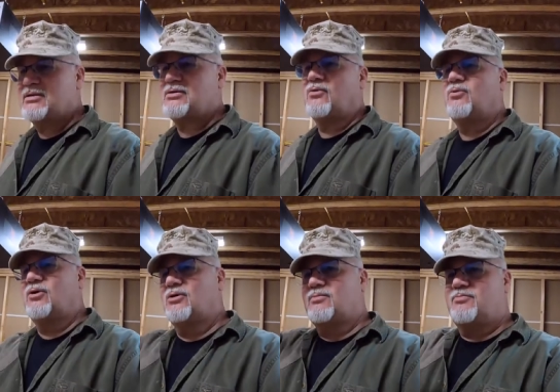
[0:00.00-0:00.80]
So
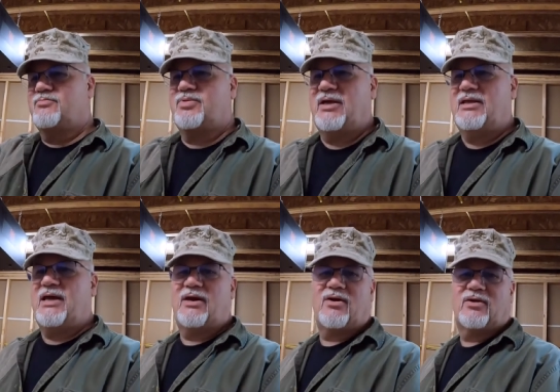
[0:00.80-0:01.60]
we'll plane
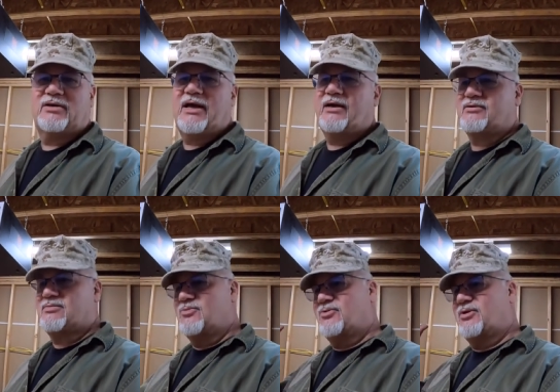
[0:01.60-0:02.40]
that all down,
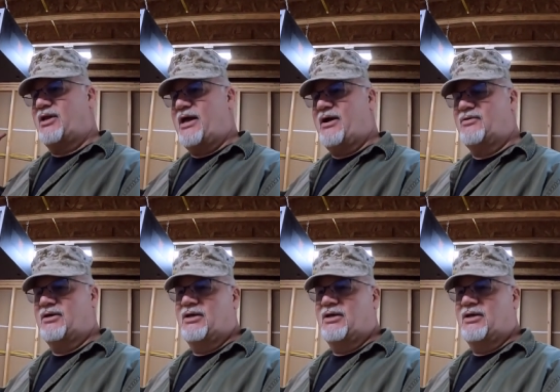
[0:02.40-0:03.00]
smooth it out,